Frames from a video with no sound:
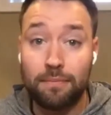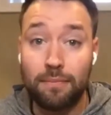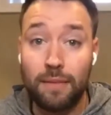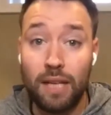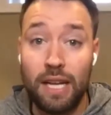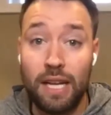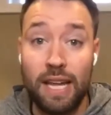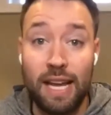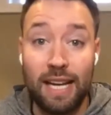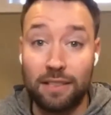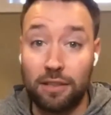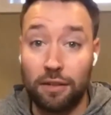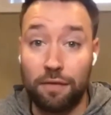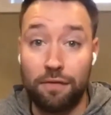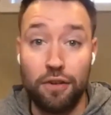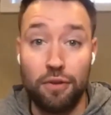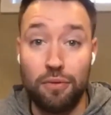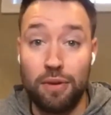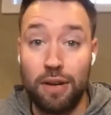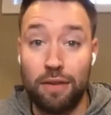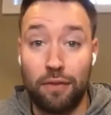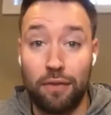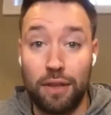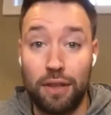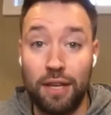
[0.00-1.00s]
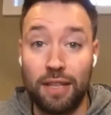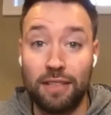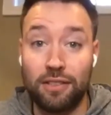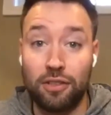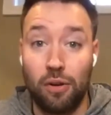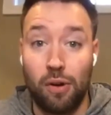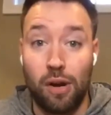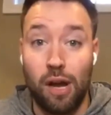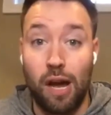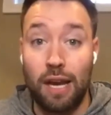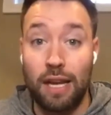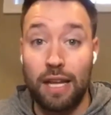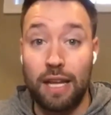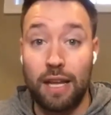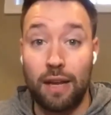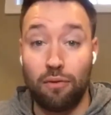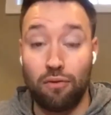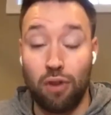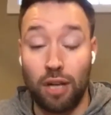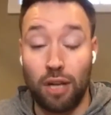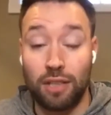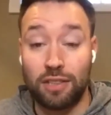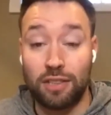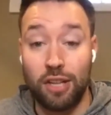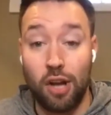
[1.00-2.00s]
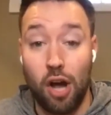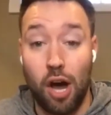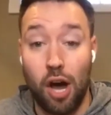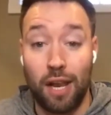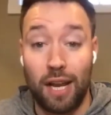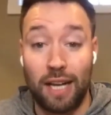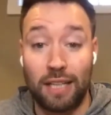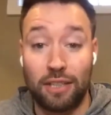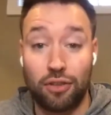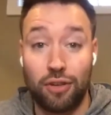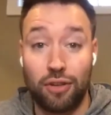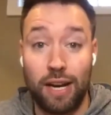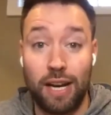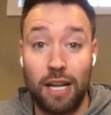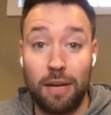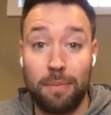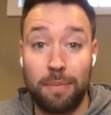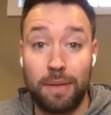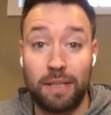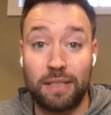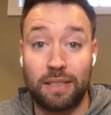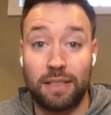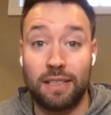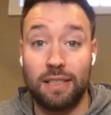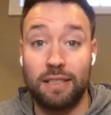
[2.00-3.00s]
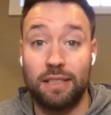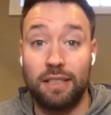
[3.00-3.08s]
he has a few different things going on. He runs the online training business.